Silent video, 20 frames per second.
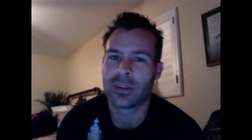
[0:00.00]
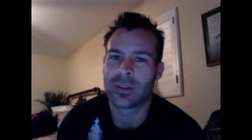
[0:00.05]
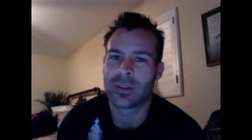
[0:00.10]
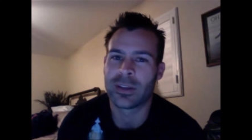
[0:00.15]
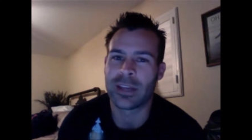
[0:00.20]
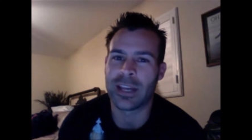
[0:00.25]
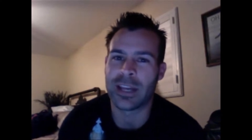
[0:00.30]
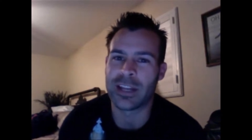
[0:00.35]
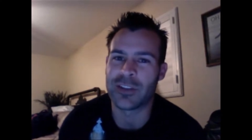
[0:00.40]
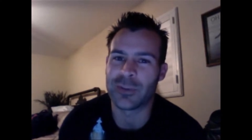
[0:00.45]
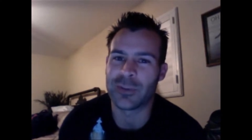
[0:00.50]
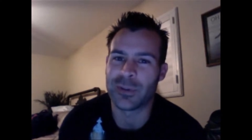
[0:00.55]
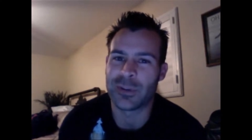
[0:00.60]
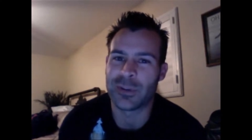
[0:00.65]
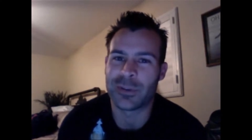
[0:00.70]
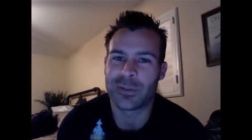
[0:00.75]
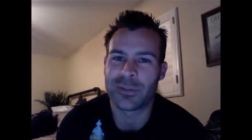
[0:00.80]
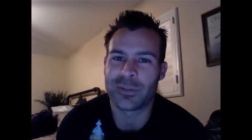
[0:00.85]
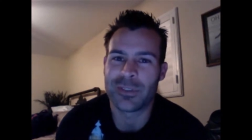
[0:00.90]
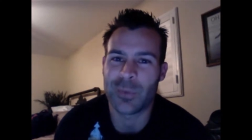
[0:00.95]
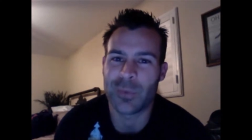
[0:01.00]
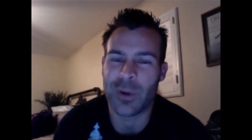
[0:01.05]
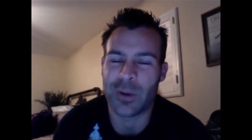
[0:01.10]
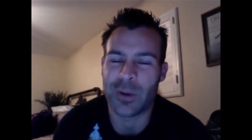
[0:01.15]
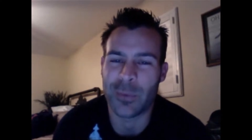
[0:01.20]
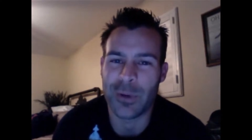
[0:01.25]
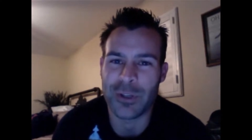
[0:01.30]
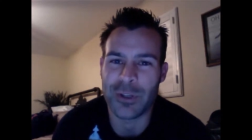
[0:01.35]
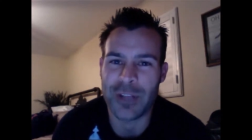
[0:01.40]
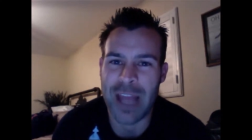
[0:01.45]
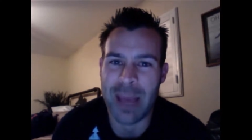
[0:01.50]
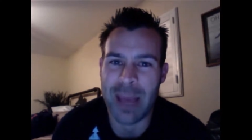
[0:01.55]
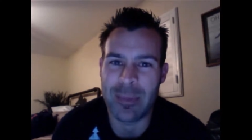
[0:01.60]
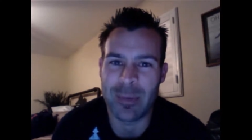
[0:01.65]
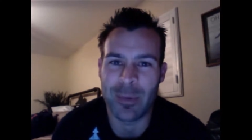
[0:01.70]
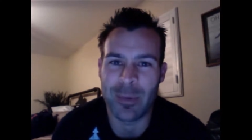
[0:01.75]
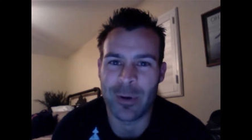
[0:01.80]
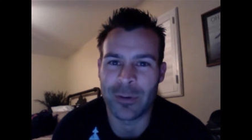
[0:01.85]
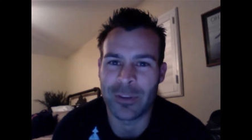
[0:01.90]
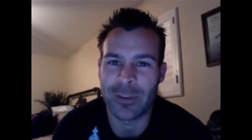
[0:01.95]
Hey Drew, just want to wish you a happy
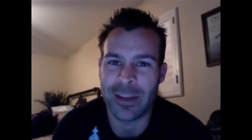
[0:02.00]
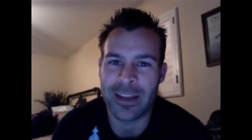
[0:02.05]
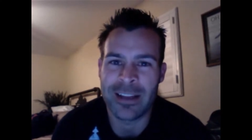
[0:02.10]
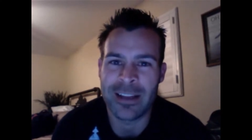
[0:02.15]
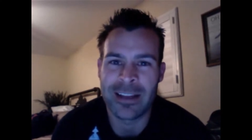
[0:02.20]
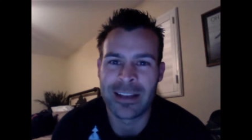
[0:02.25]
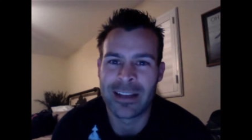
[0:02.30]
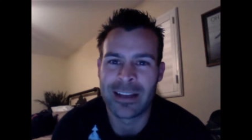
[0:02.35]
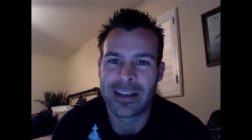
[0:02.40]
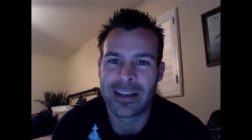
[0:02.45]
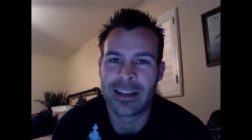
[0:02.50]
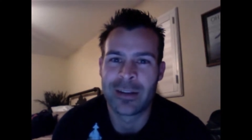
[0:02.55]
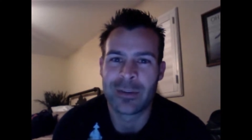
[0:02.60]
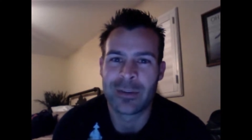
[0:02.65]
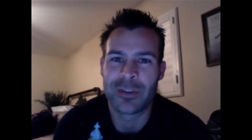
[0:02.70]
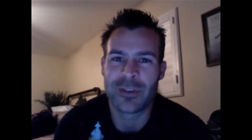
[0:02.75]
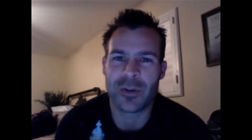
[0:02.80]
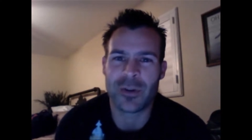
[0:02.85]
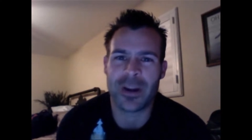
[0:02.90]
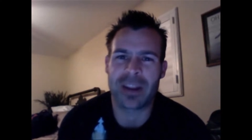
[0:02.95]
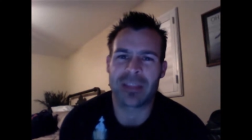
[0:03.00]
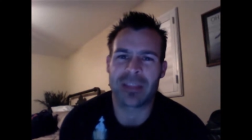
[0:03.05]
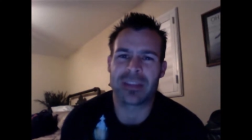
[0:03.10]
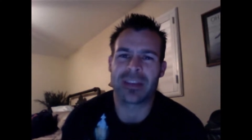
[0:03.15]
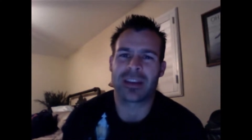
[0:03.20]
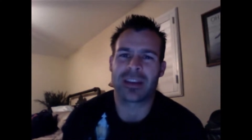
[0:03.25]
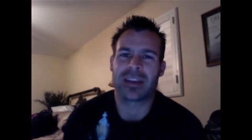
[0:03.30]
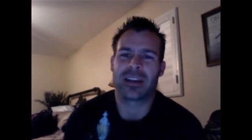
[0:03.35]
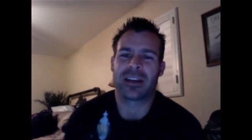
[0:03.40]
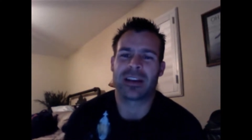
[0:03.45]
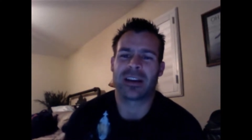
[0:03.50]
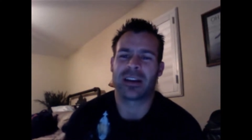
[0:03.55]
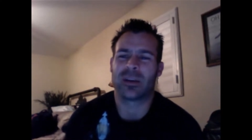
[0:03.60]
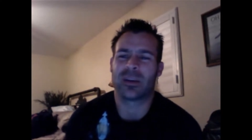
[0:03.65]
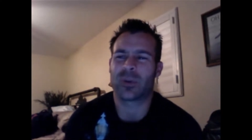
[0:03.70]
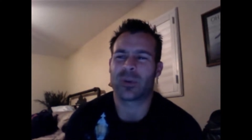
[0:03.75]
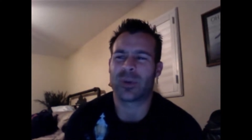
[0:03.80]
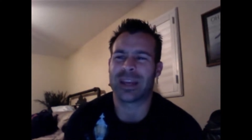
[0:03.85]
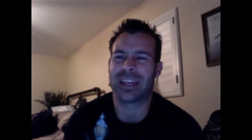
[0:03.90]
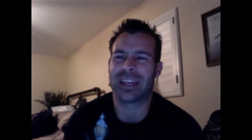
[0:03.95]
birthday. I was trying to think, uh, what
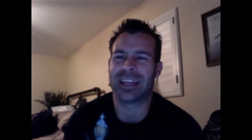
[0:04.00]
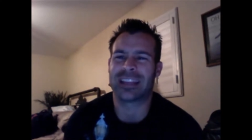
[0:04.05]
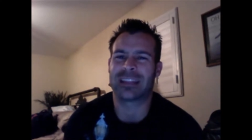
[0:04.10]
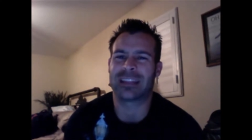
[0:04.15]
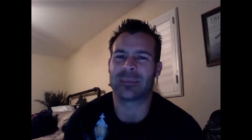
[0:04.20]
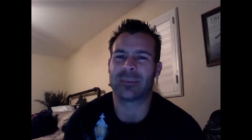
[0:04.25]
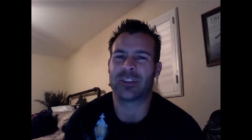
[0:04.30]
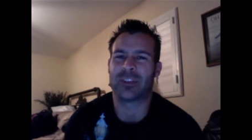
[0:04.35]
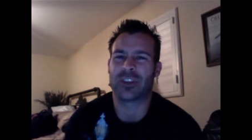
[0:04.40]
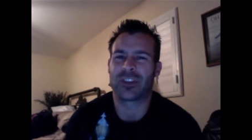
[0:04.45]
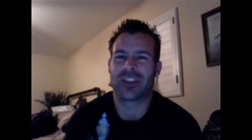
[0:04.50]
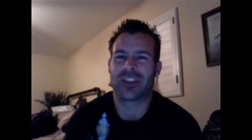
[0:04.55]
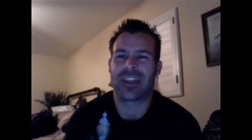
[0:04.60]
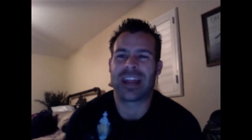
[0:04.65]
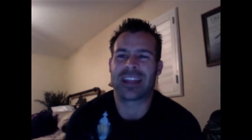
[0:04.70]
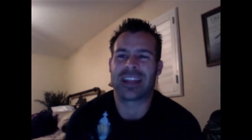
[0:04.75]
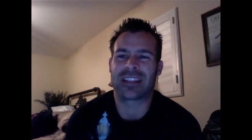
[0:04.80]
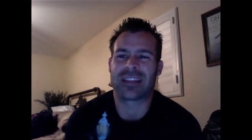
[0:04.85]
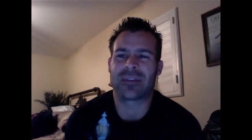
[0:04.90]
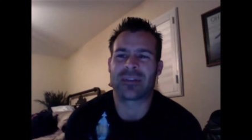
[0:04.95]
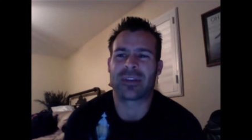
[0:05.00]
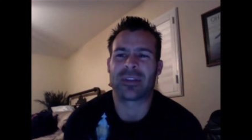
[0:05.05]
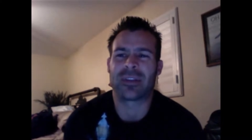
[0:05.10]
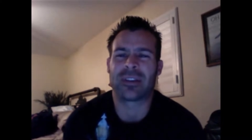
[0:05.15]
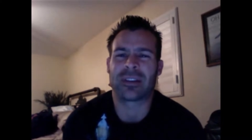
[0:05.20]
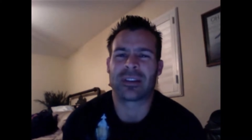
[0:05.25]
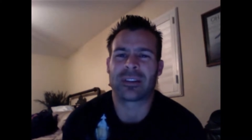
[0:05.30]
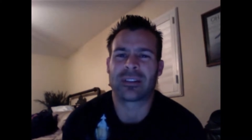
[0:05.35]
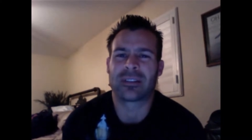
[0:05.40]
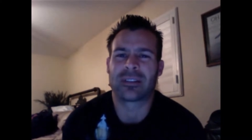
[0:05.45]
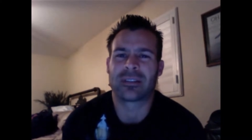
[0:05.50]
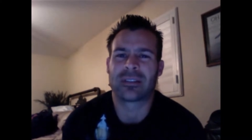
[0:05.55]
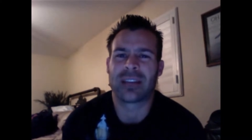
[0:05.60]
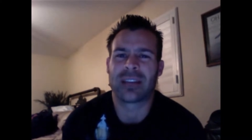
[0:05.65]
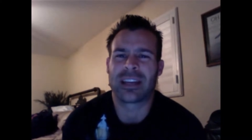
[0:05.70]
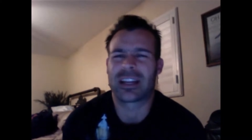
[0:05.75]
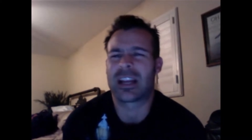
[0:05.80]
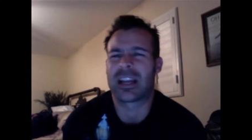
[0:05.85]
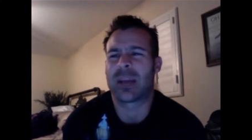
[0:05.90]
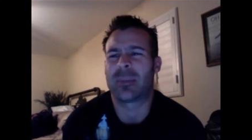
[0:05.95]
do I get the magician that has everything? I
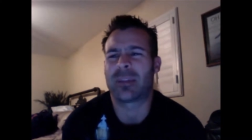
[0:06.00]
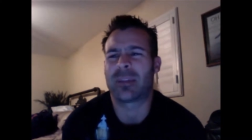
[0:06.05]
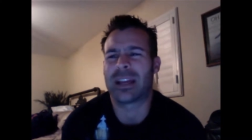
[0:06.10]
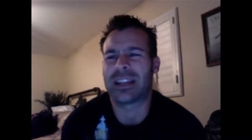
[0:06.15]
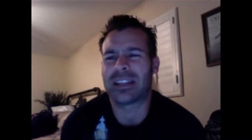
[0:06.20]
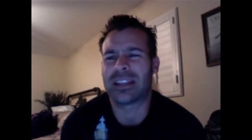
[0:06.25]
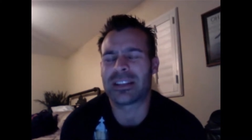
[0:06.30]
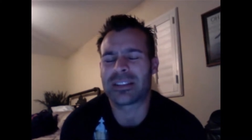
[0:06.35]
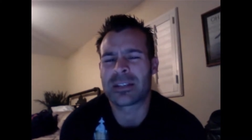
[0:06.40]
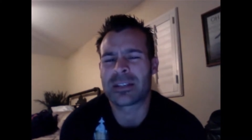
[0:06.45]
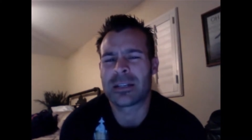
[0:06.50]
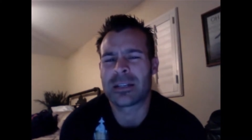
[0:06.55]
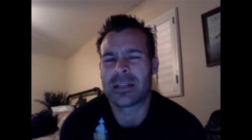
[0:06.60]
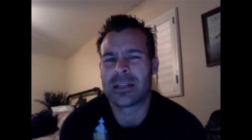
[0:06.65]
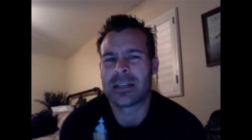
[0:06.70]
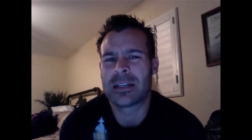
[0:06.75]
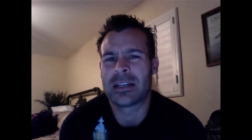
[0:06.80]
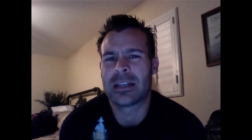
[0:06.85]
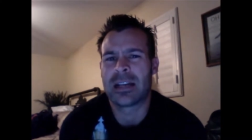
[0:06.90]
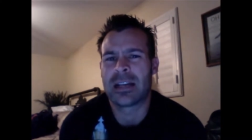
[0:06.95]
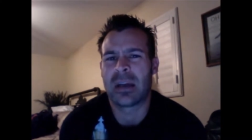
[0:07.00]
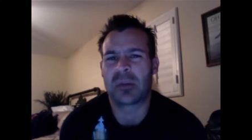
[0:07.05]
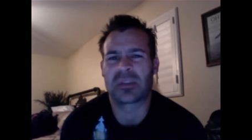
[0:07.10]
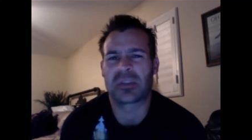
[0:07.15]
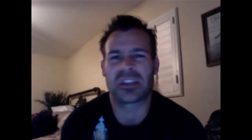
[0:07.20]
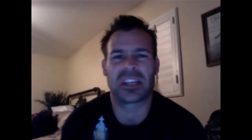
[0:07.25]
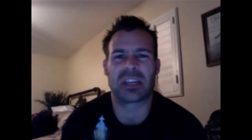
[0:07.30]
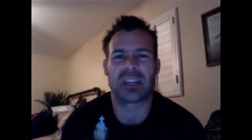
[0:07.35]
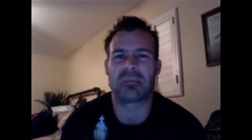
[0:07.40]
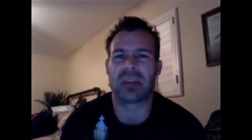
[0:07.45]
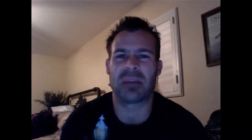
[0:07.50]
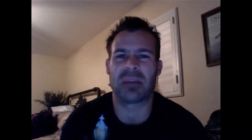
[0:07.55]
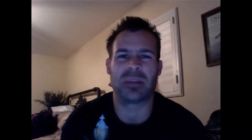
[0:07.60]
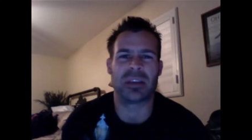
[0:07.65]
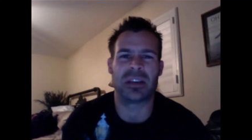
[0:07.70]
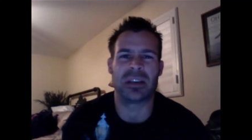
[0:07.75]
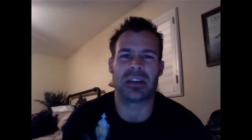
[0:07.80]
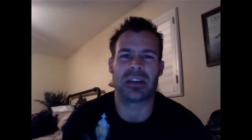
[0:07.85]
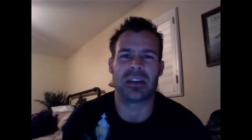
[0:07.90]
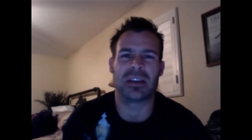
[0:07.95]
had a couple ideas. I was thinking
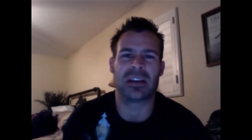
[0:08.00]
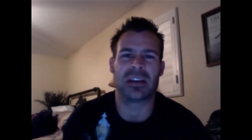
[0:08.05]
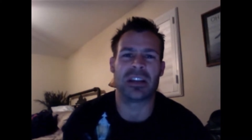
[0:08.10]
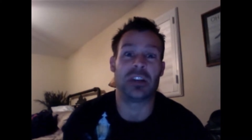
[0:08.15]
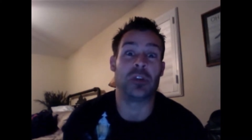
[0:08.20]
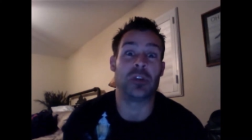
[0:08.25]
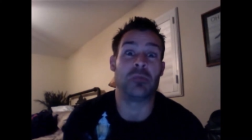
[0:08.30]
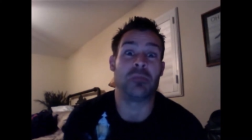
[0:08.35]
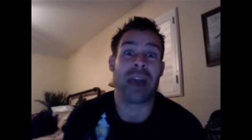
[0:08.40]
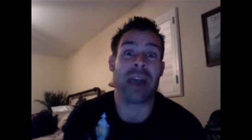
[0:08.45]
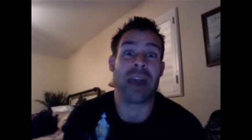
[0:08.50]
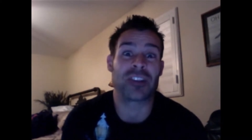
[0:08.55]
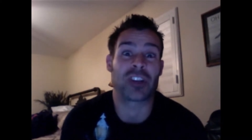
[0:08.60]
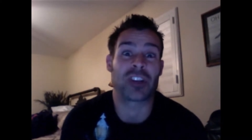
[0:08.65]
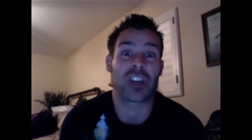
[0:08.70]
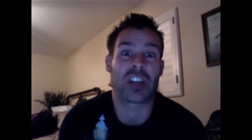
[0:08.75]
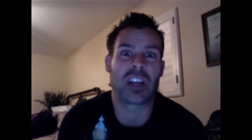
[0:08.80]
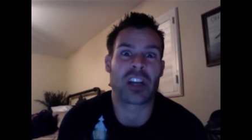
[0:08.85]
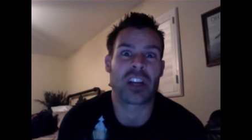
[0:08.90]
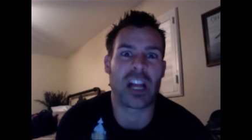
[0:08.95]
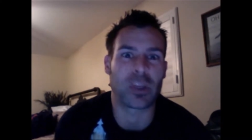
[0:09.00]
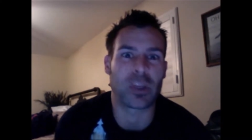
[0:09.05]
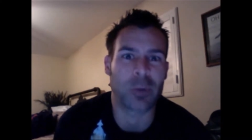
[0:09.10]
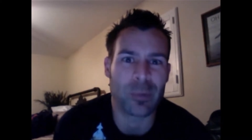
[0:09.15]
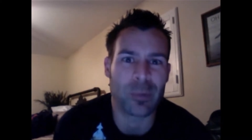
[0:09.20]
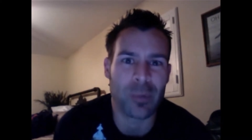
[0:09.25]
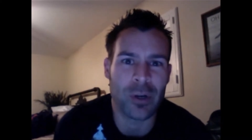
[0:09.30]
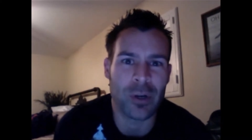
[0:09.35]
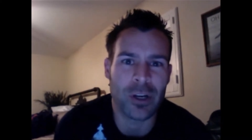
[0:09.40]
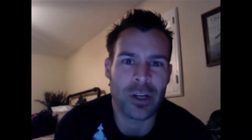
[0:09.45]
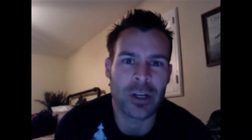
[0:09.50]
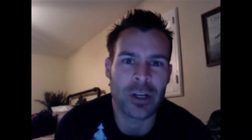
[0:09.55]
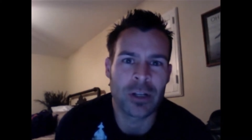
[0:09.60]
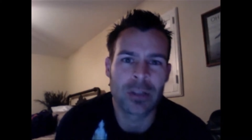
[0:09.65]
maybe uh, a new magic coloring book,